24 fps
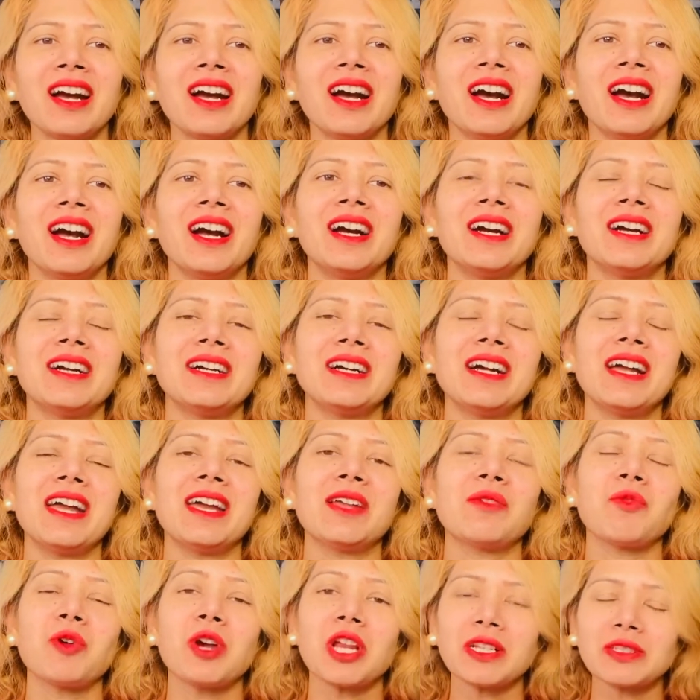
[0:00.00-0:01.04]

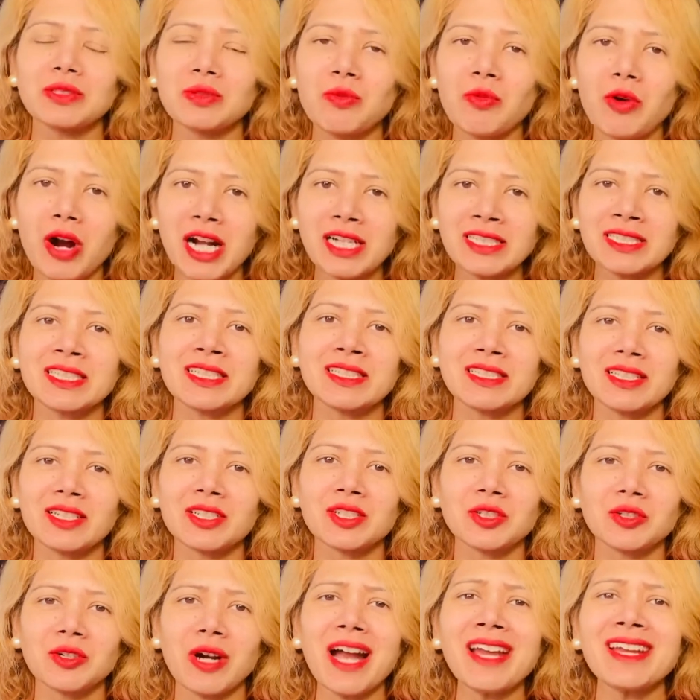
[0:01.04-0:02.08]
And when I was watching
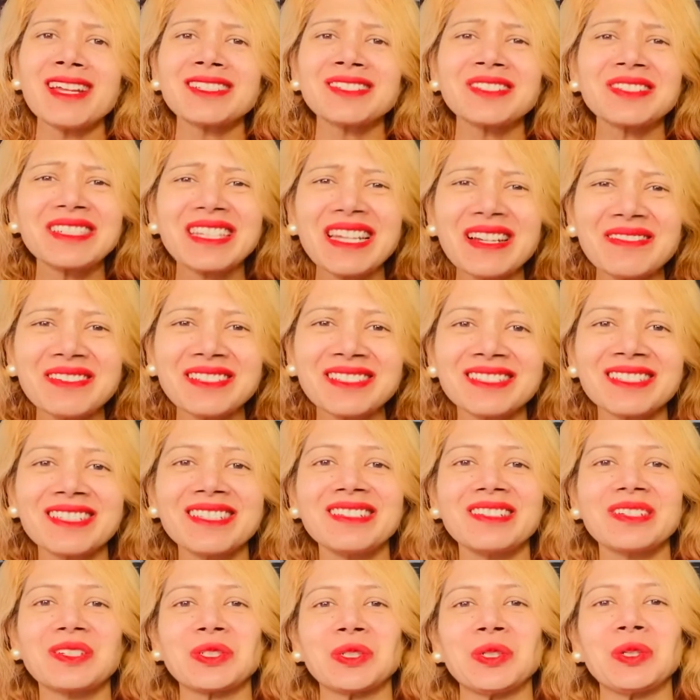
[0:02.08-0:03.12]
this show, I actually never
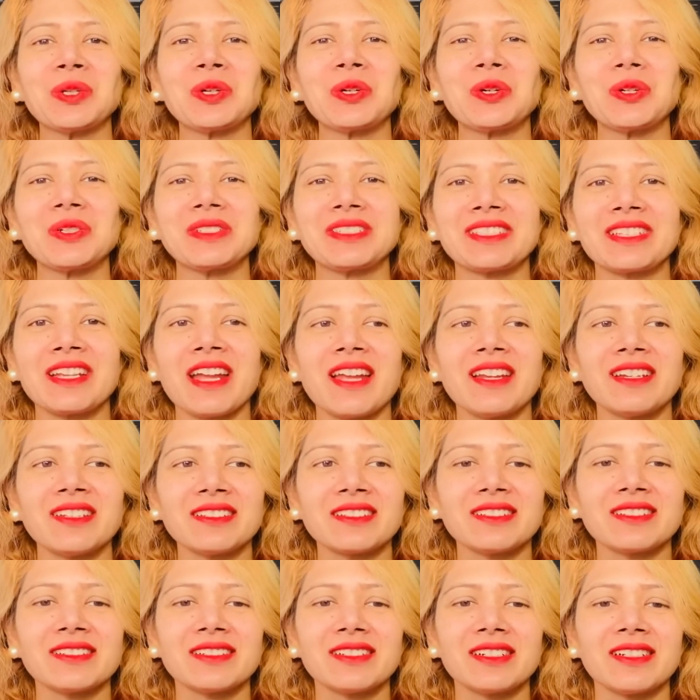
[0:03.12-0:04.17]
seen the show called
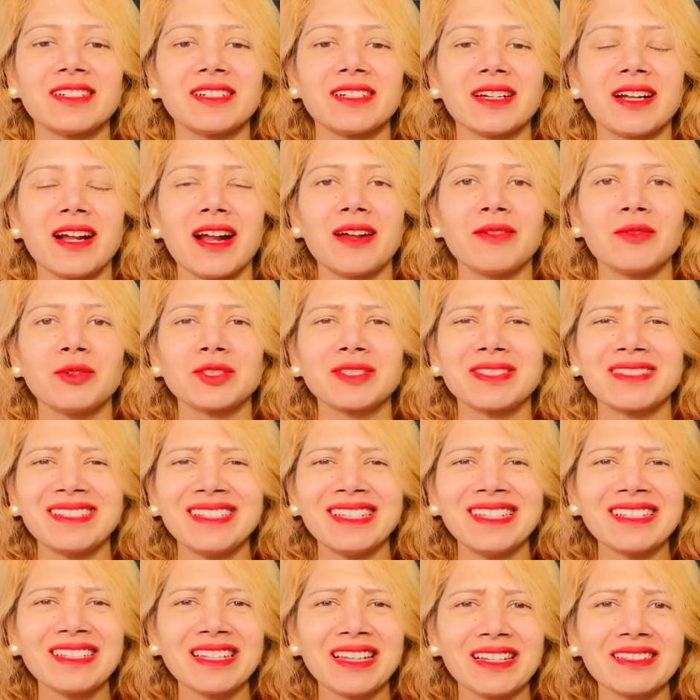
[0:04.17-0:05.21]
Scandal. I was
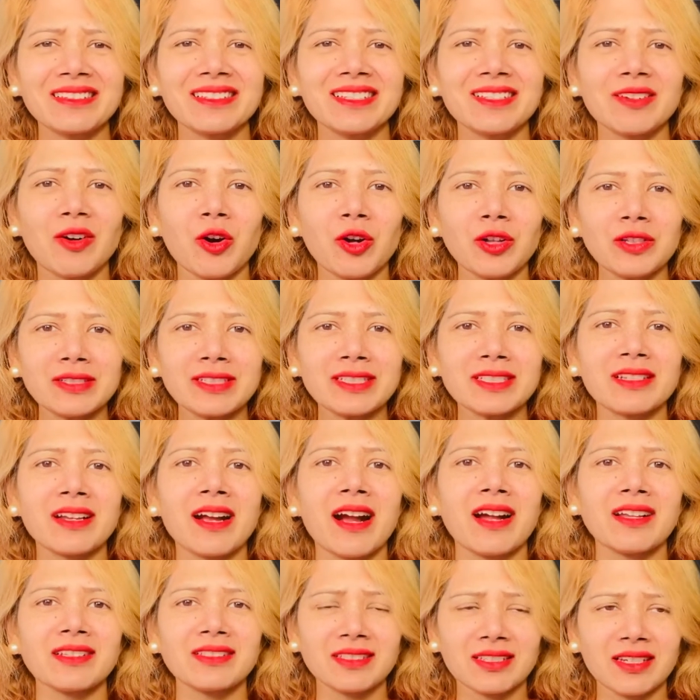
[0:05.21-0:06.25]
seeing the, all this
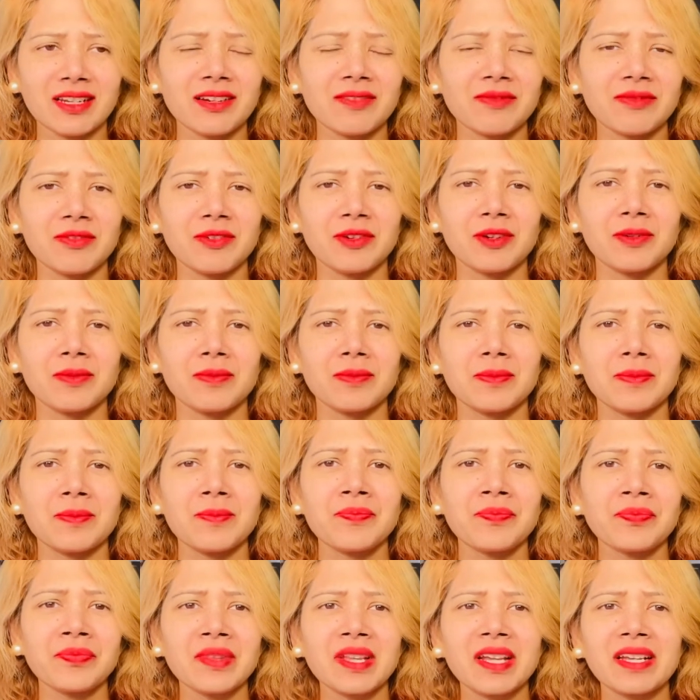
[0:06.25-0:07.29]
cast are from
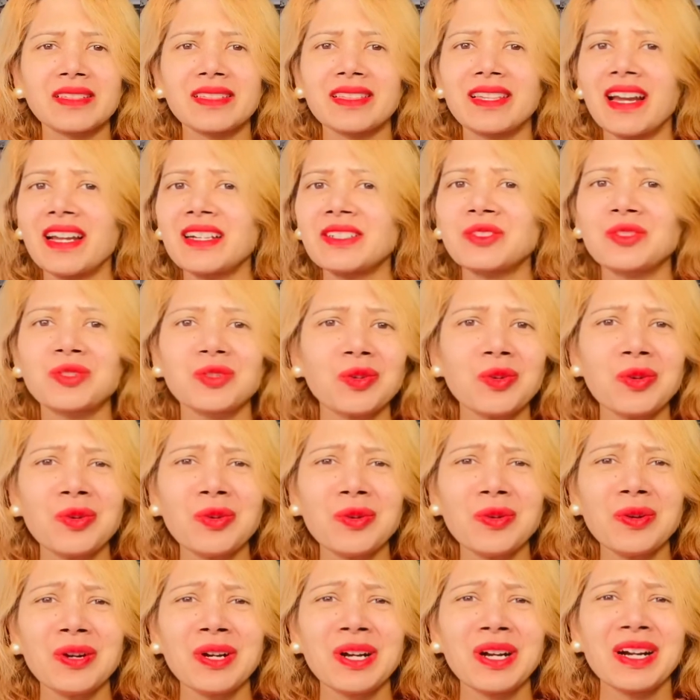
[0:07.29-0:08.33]
that
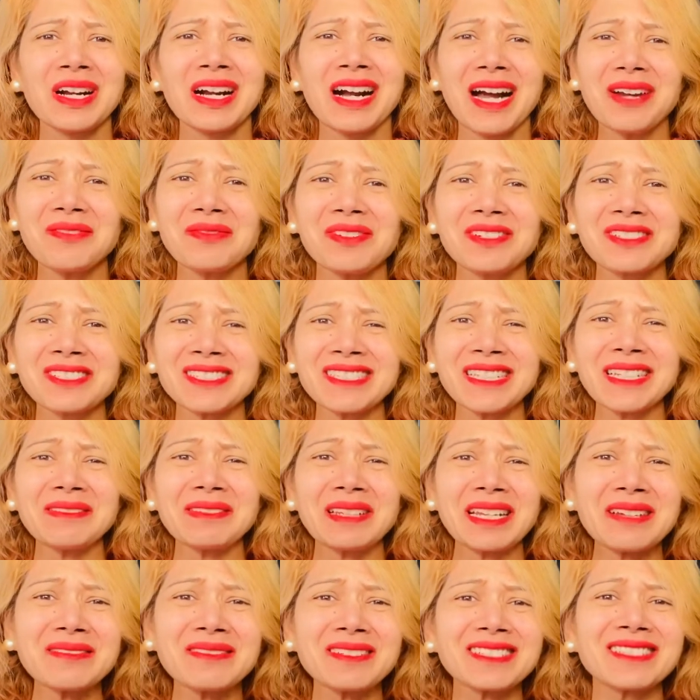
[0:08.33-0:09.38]
show. Unfortunately,
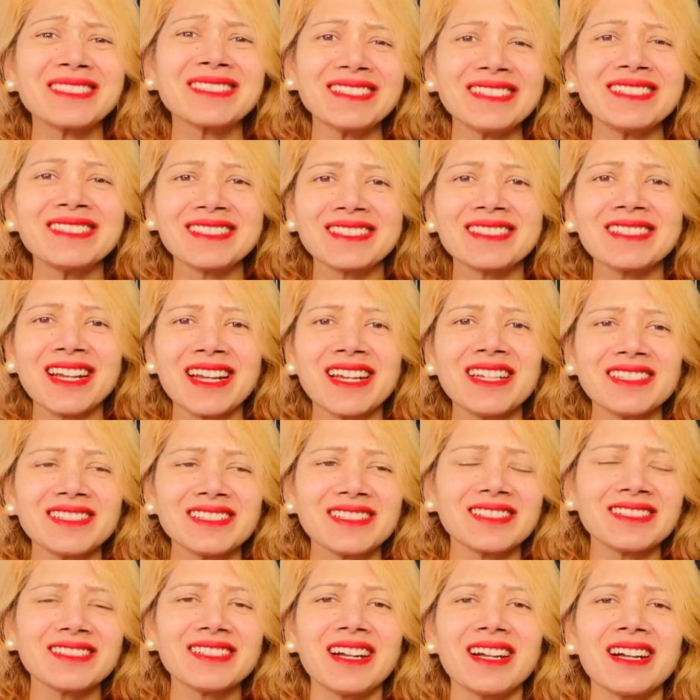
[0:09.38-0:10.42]
I've never seen
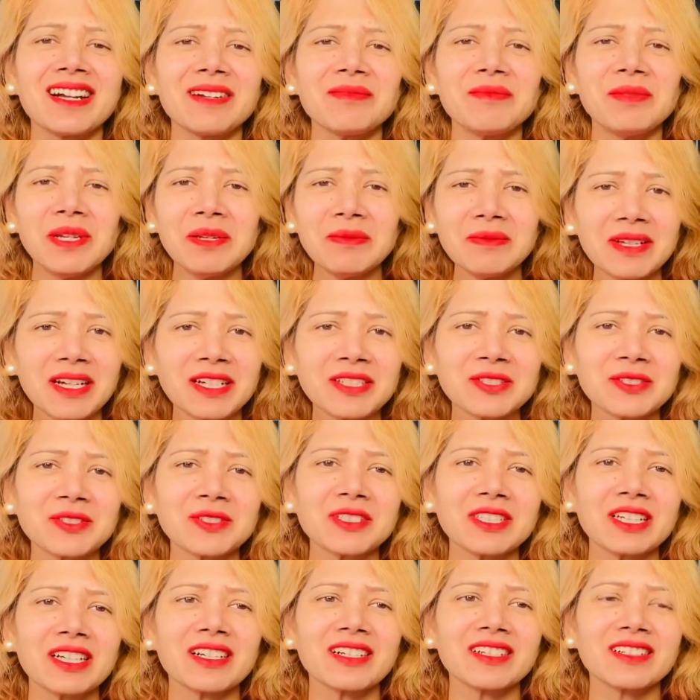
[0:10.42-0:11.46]
Scandal. Maybe I
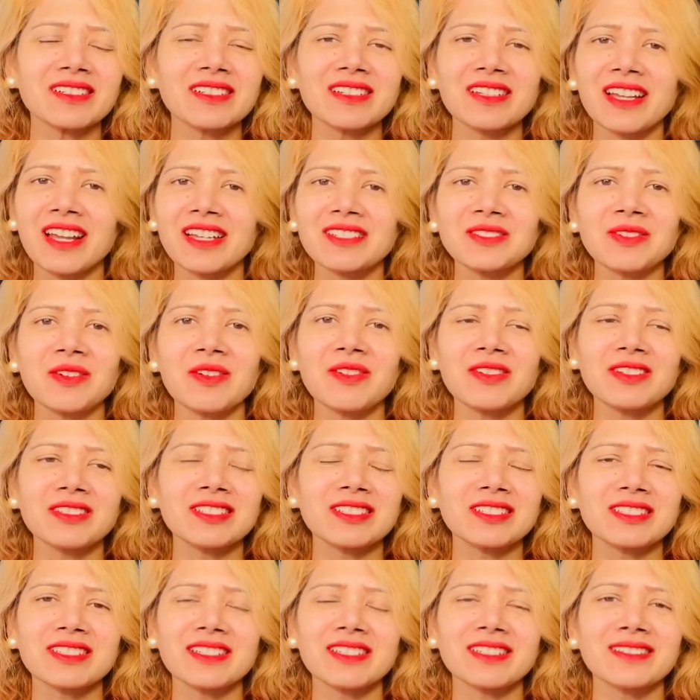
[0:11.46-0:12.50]
should get on
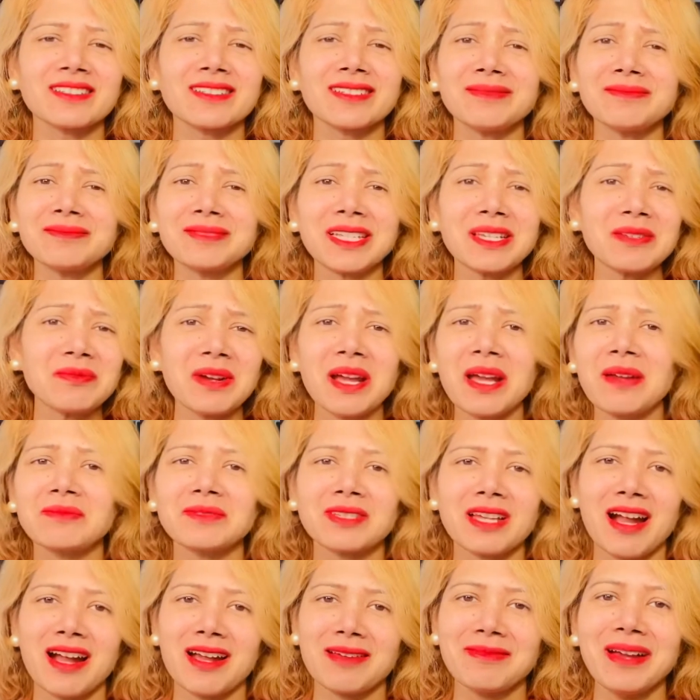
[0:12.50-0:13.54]
it someday if I have
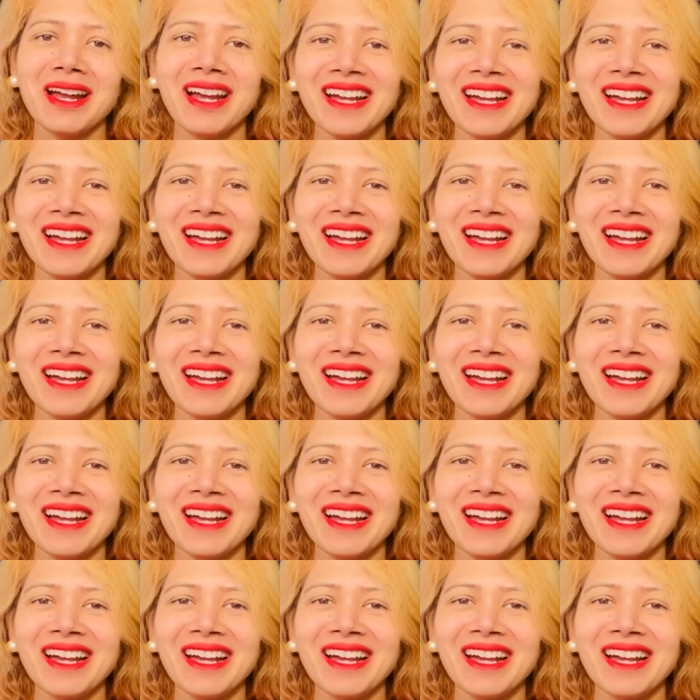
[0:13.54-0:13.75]
time.